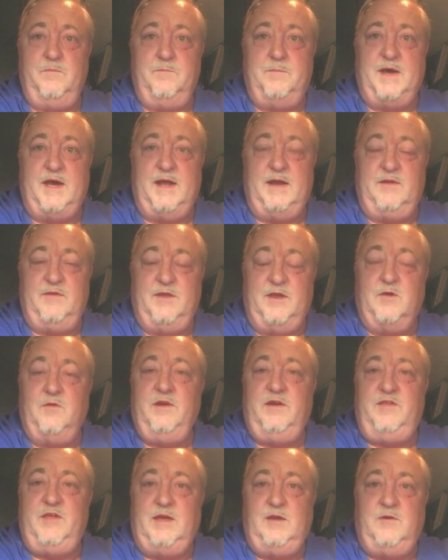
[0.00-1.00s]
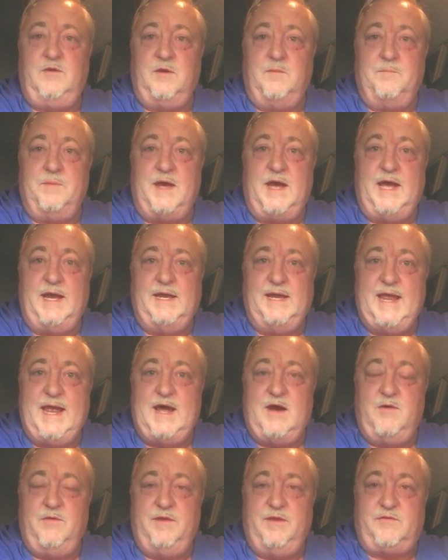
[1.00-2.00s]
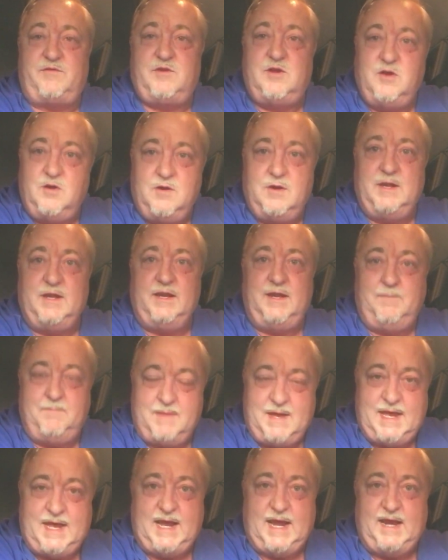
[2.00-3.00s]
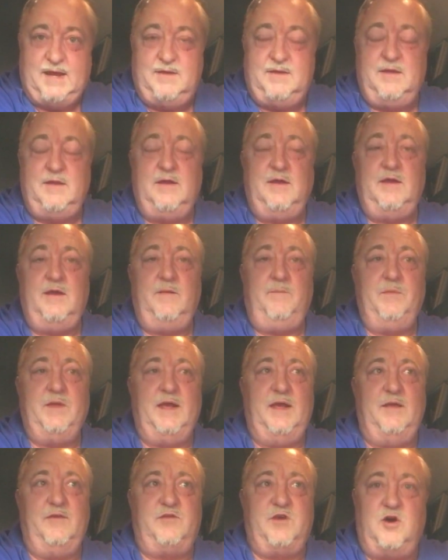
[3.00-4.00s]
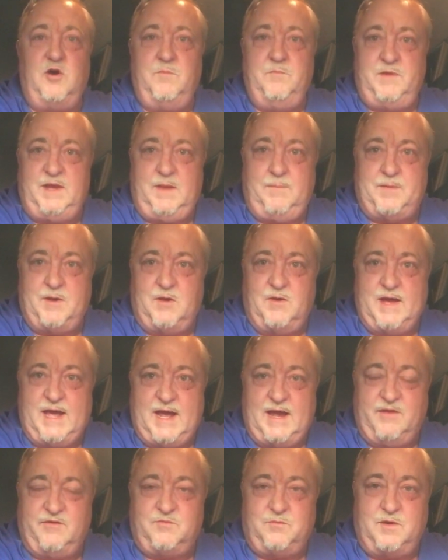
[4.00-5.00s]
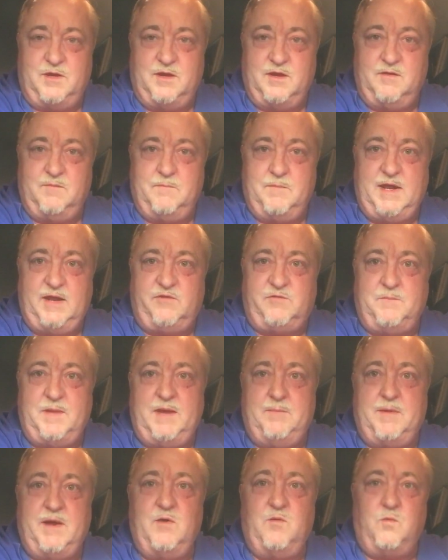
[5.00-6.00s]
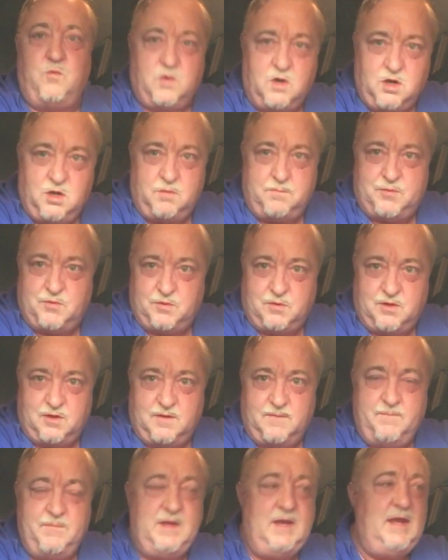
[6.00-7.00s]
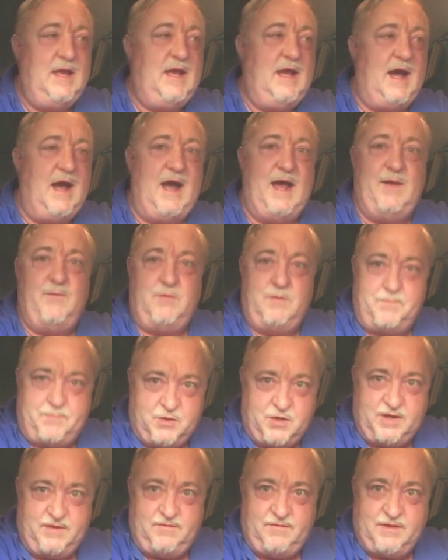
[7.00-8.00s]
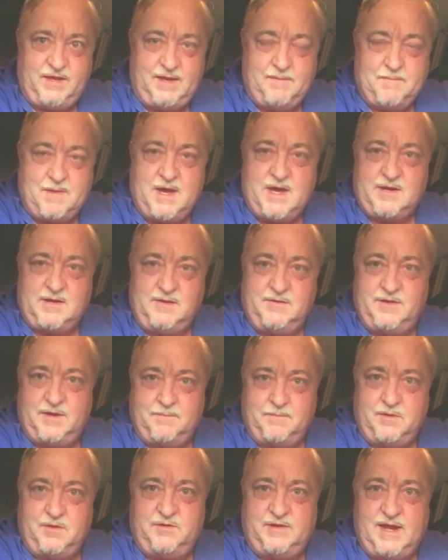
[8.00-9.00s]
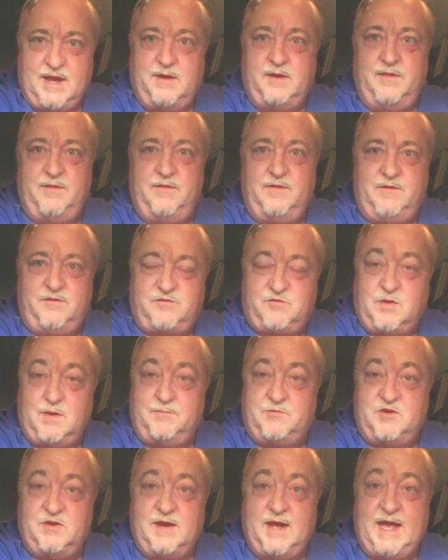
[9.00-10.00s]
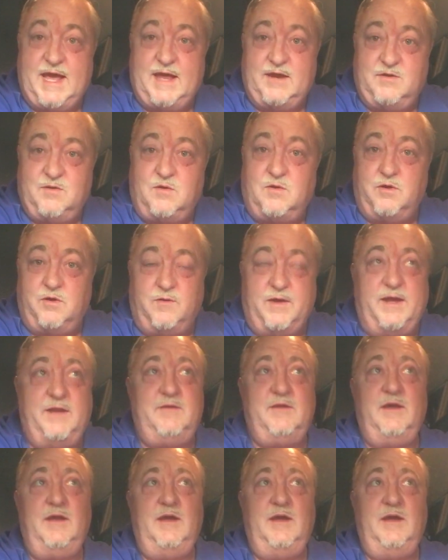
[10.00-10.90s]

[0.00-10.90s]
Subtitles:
But the only thing you can buy now that's currently made is Home Depot has one. It's made by Whirlpool. I will put the model number down in the description. I had to order it.